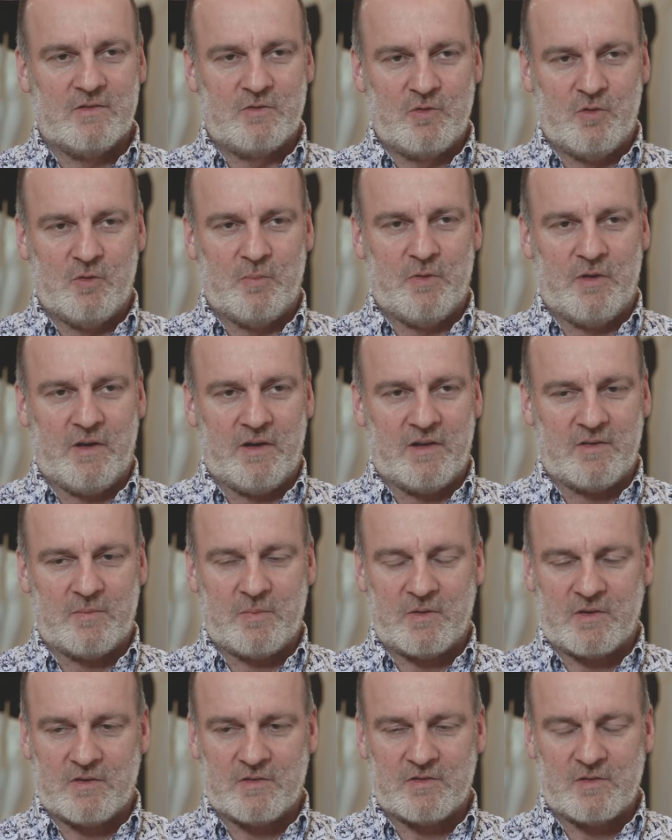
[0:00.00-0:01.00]
to a point
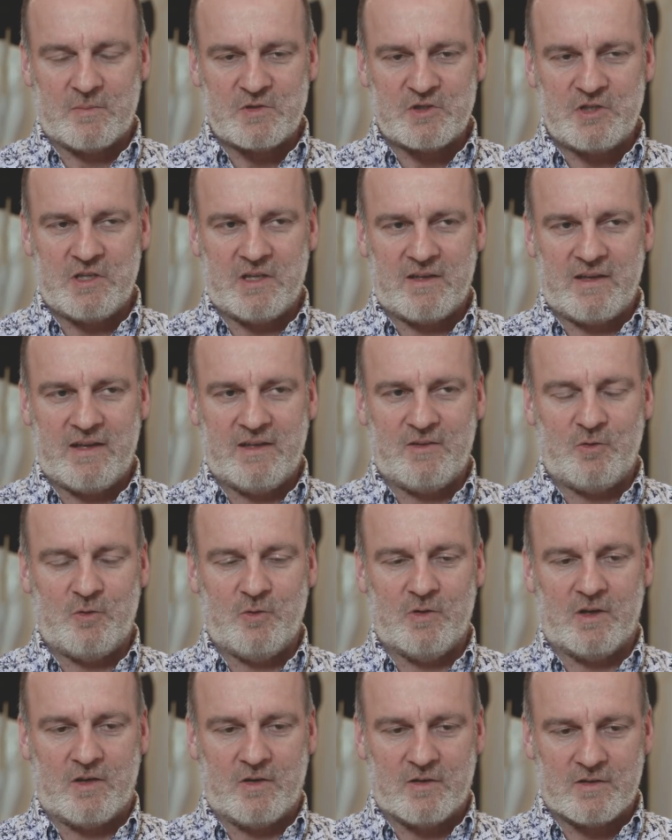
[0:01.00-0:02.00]
because the machine can
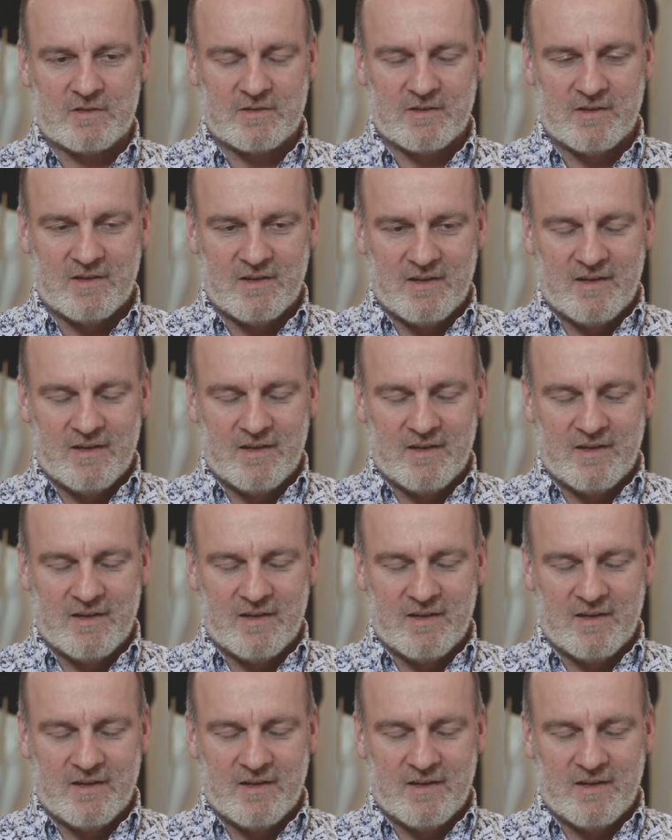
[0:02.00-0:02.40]
do a lot.